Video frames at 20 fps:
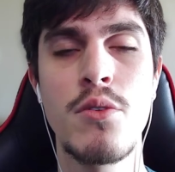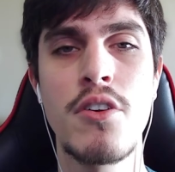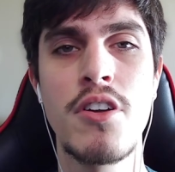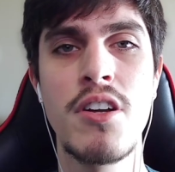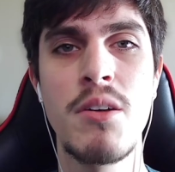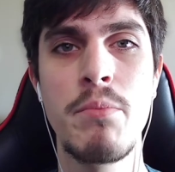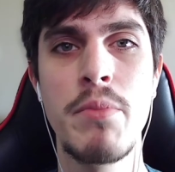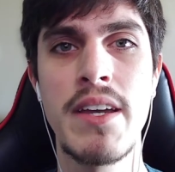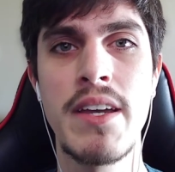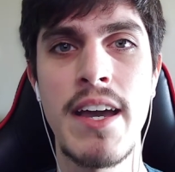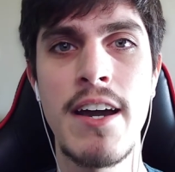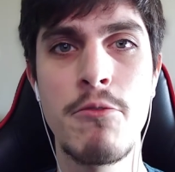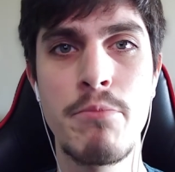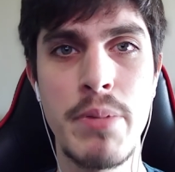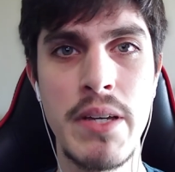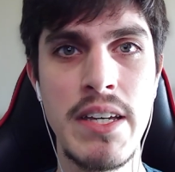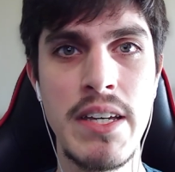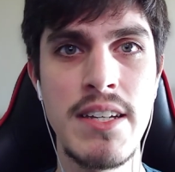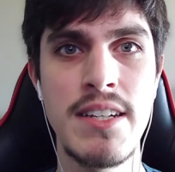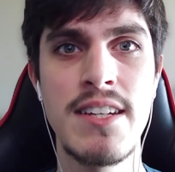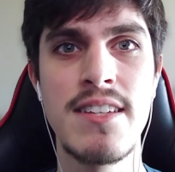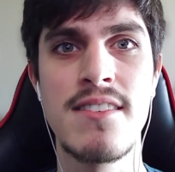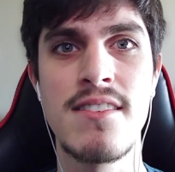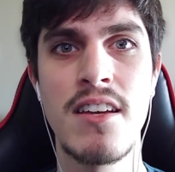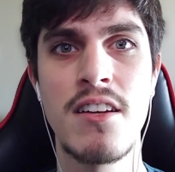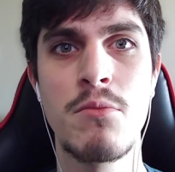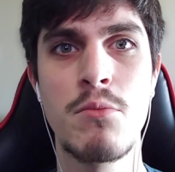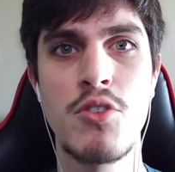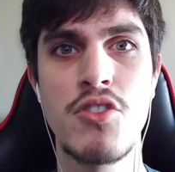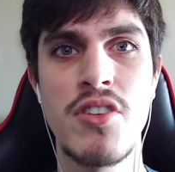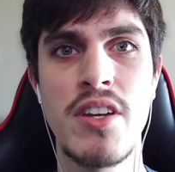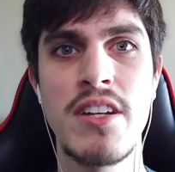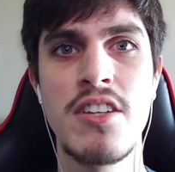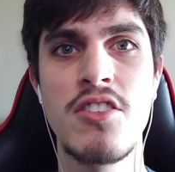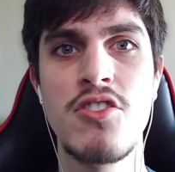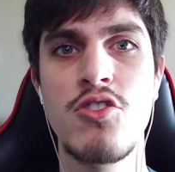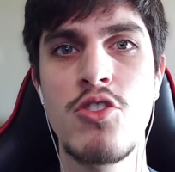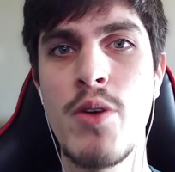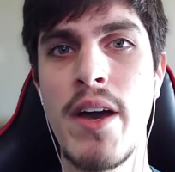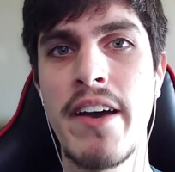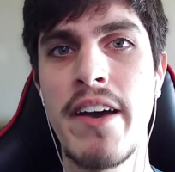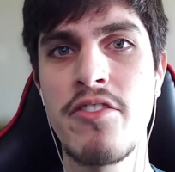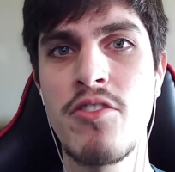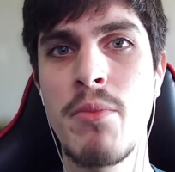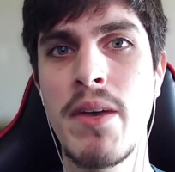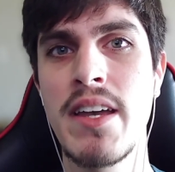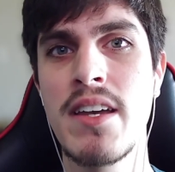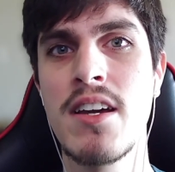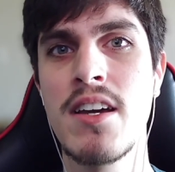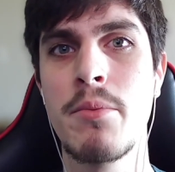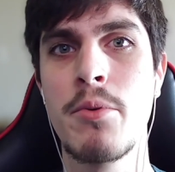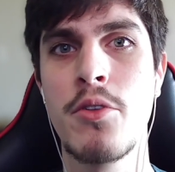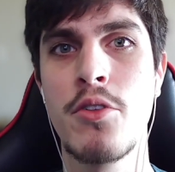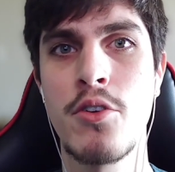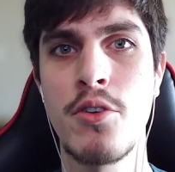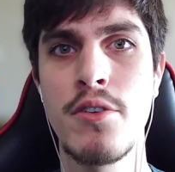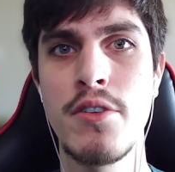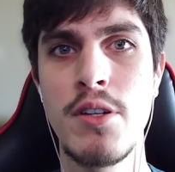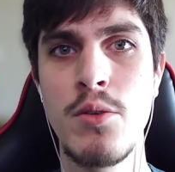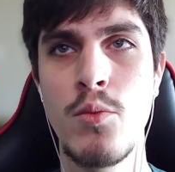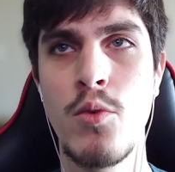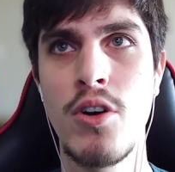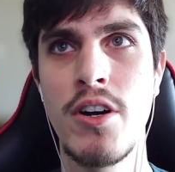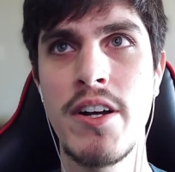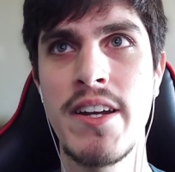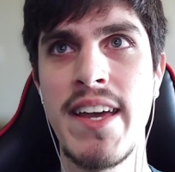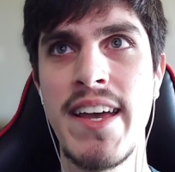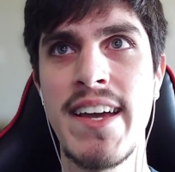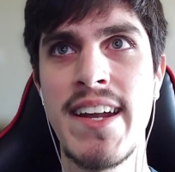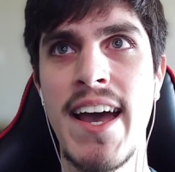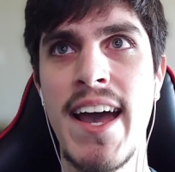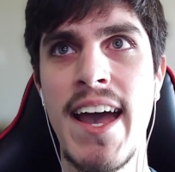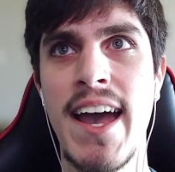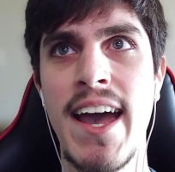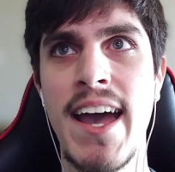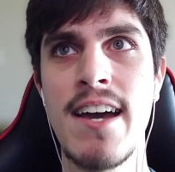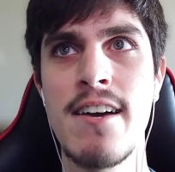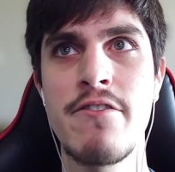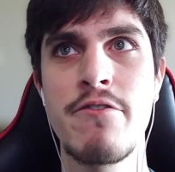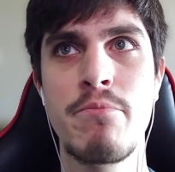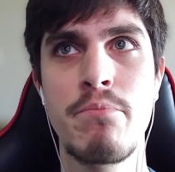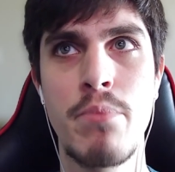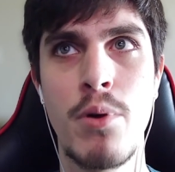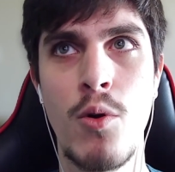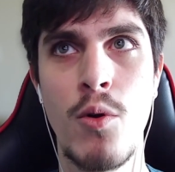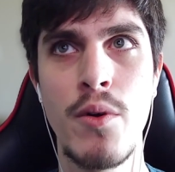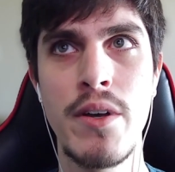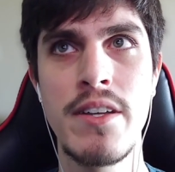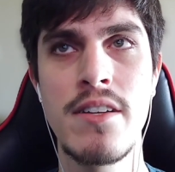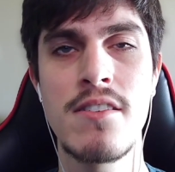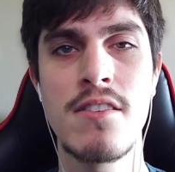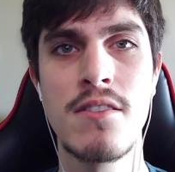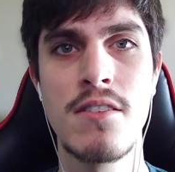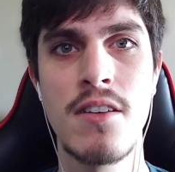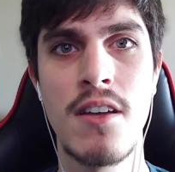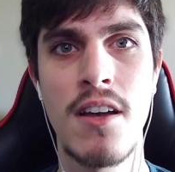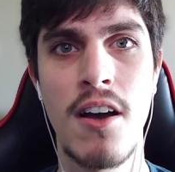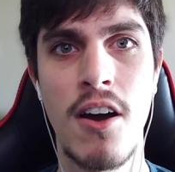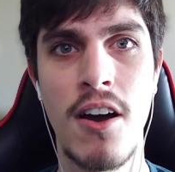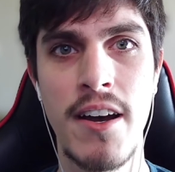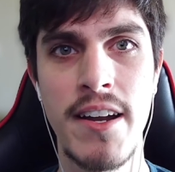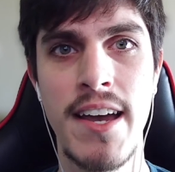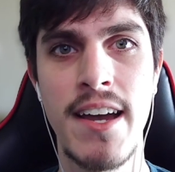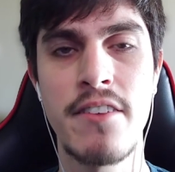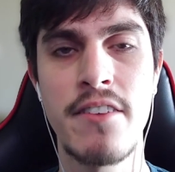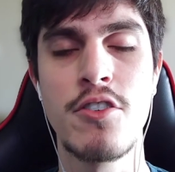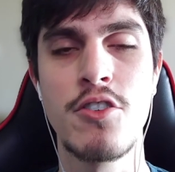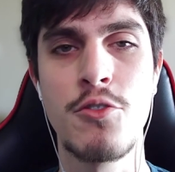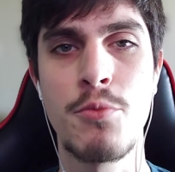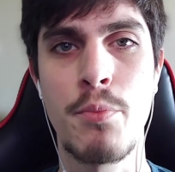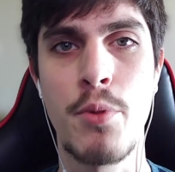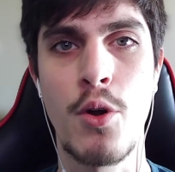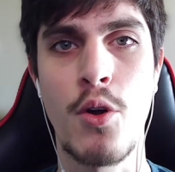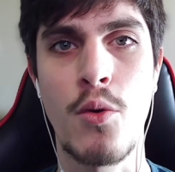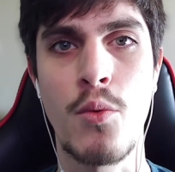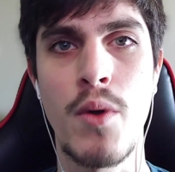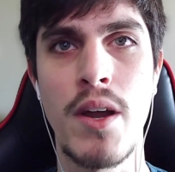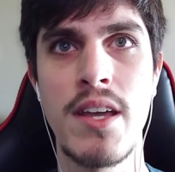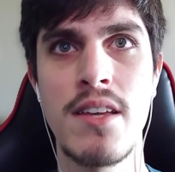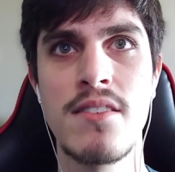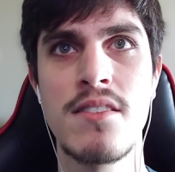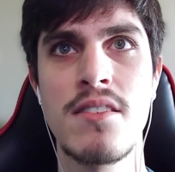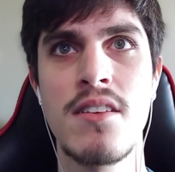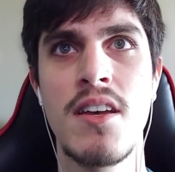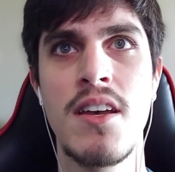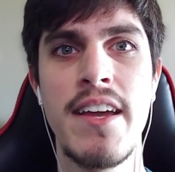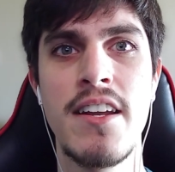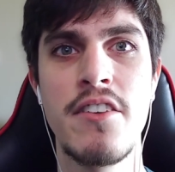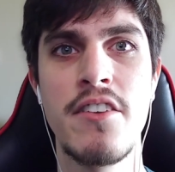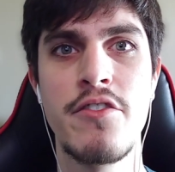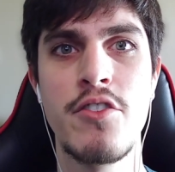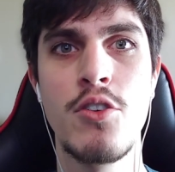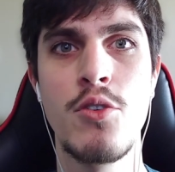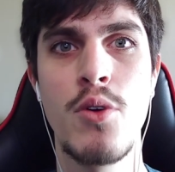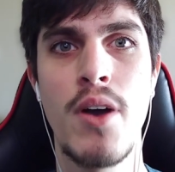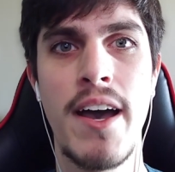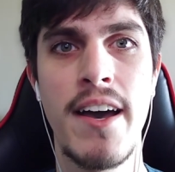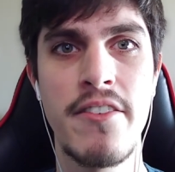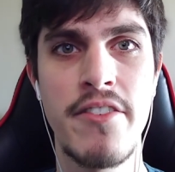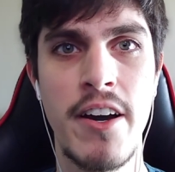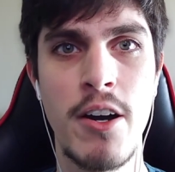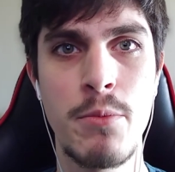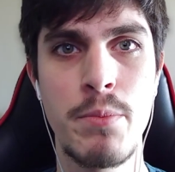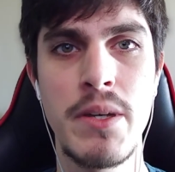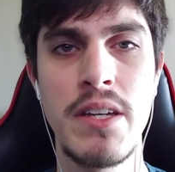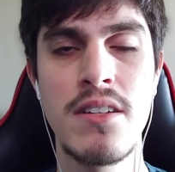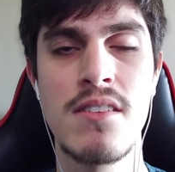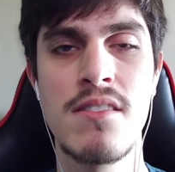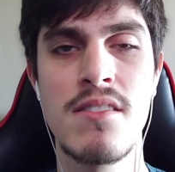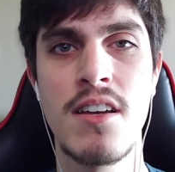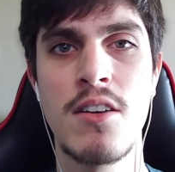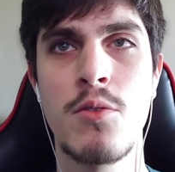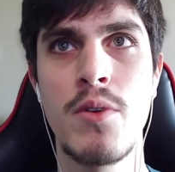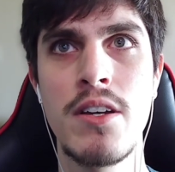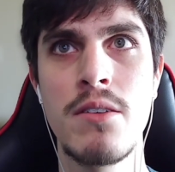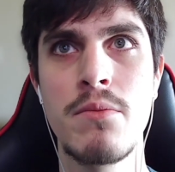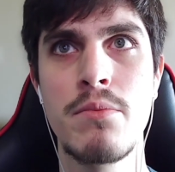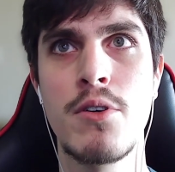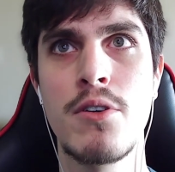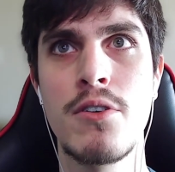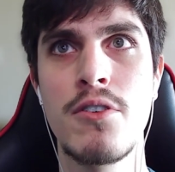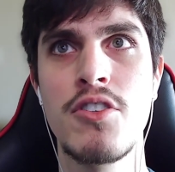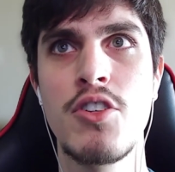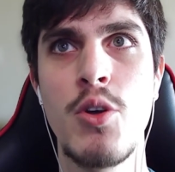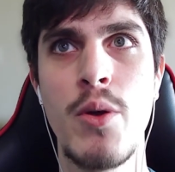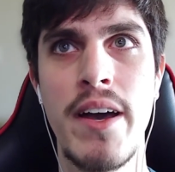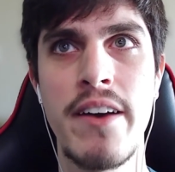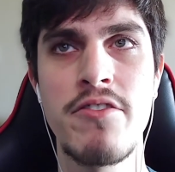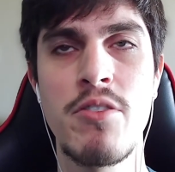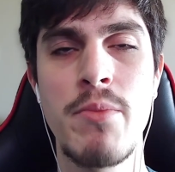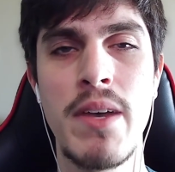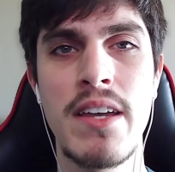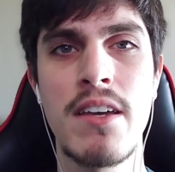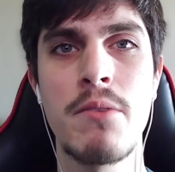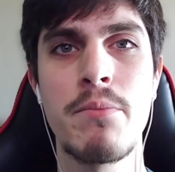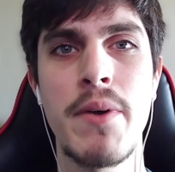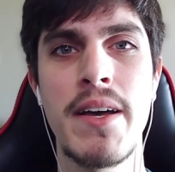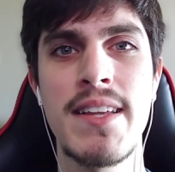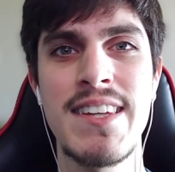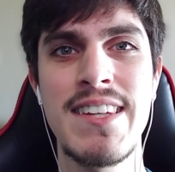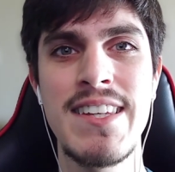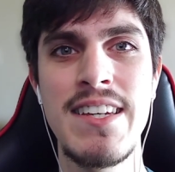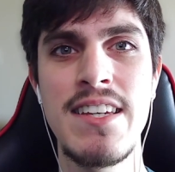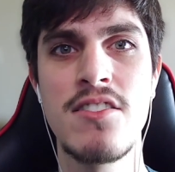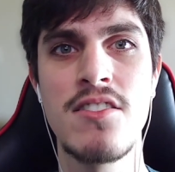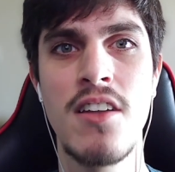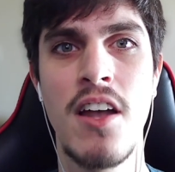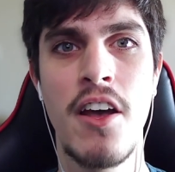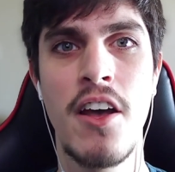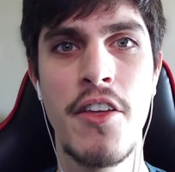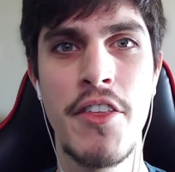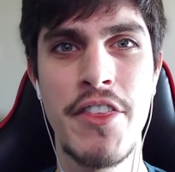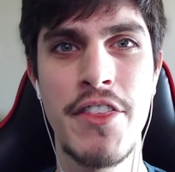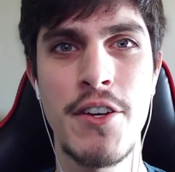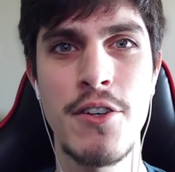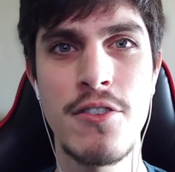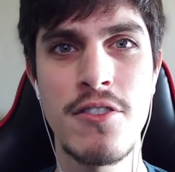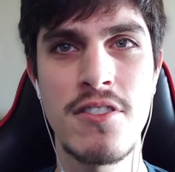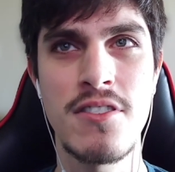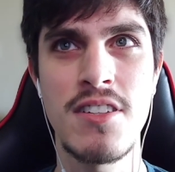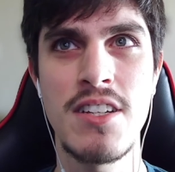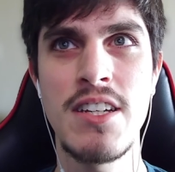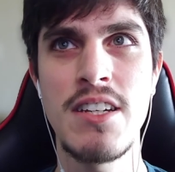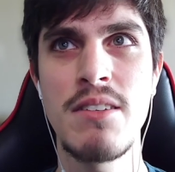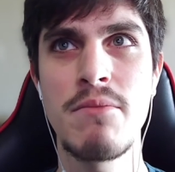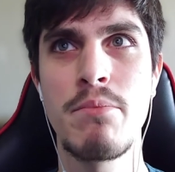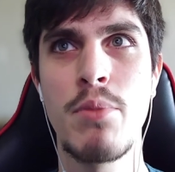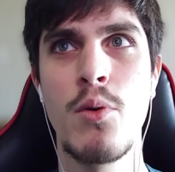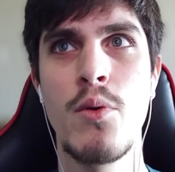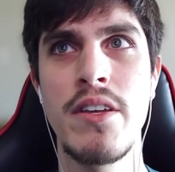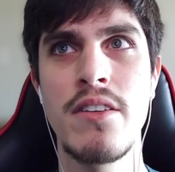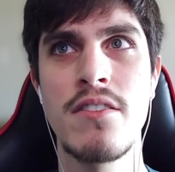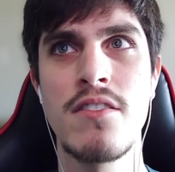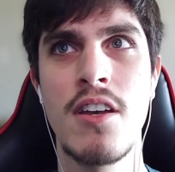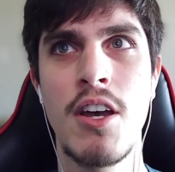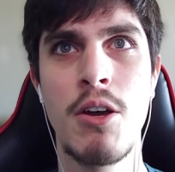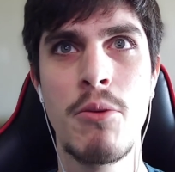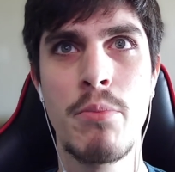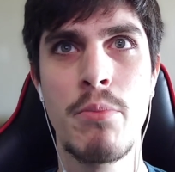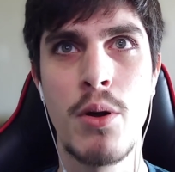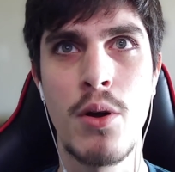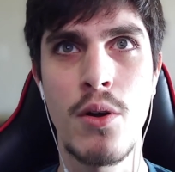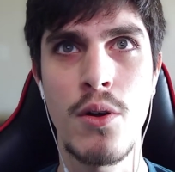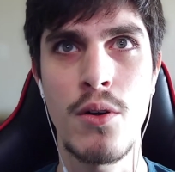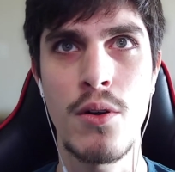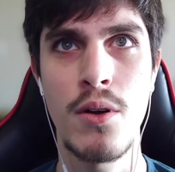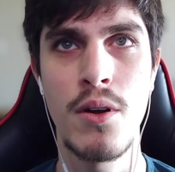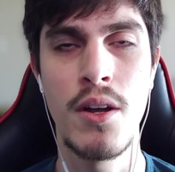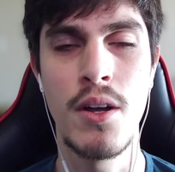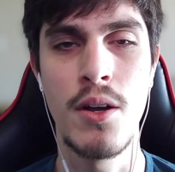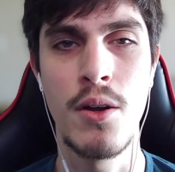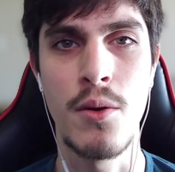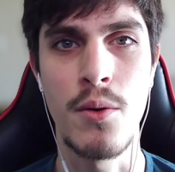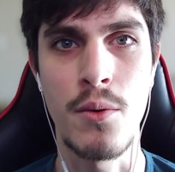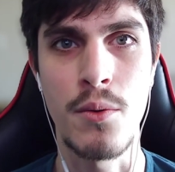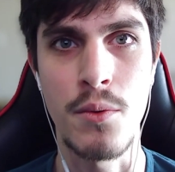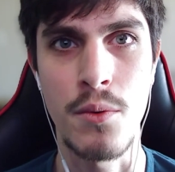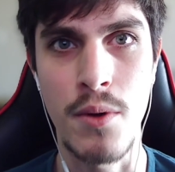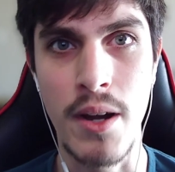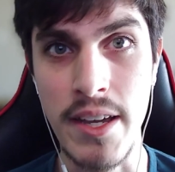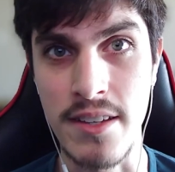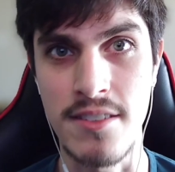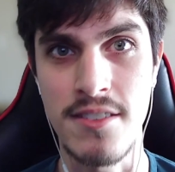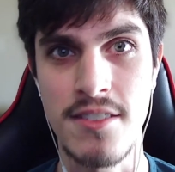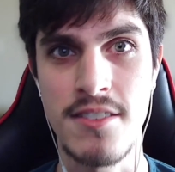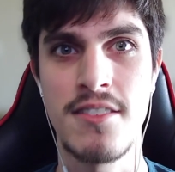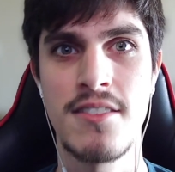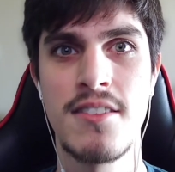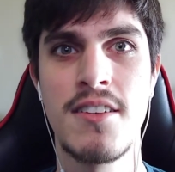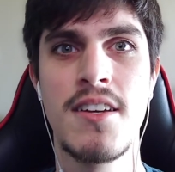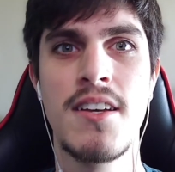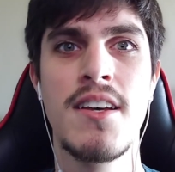are going to pick Alpine instead of Mercedes, you have to make up 31.5 points on average per race. And if you have Alpine instead of Red Bull, you have to make up at least 13 points per race.